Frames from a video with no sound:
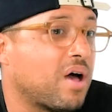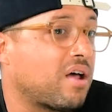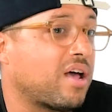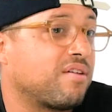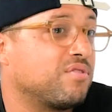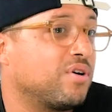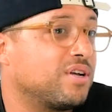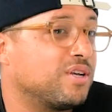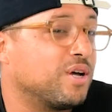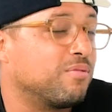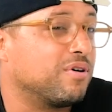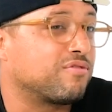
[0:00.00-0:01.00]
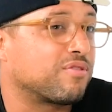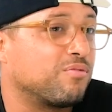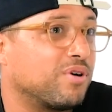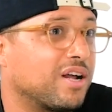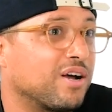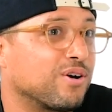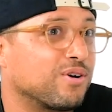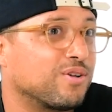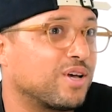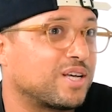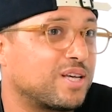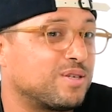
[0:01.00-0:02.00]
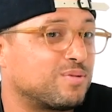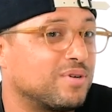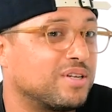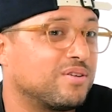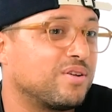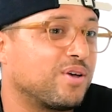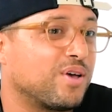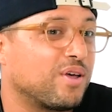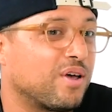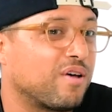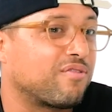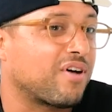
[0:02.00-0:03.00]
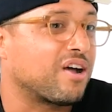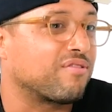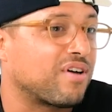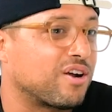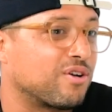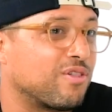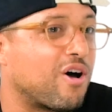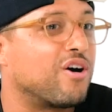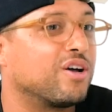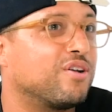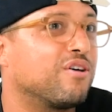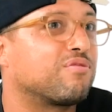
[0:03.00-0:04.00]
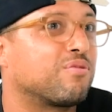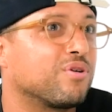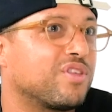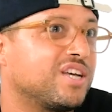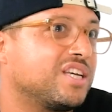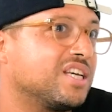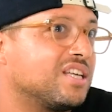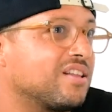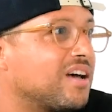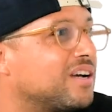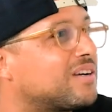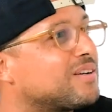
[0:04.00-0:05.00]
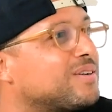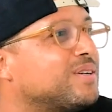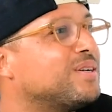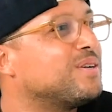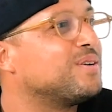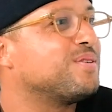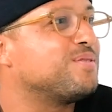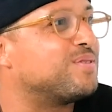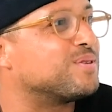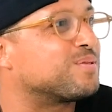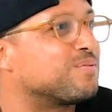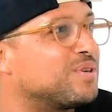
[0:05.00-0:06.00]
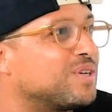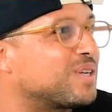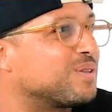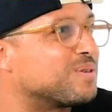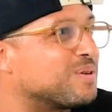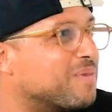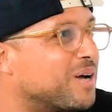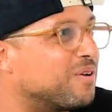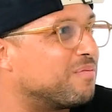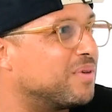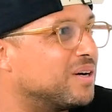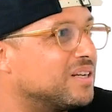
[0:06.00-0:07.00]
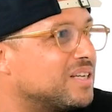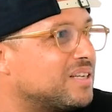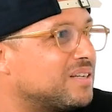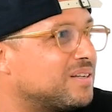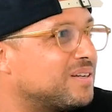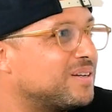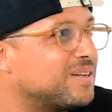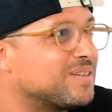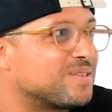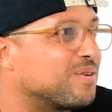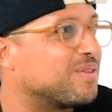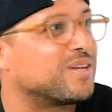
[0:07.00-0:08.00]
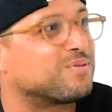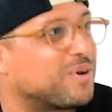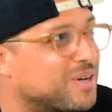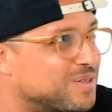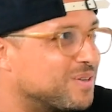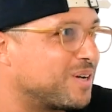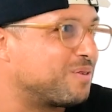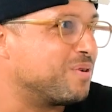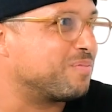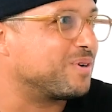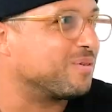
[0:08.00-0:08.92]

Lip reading: have no idea, but from what I heard, like he's been a firefighter long enough where they get like this ridiculous amount of money. So that's why he's like whipping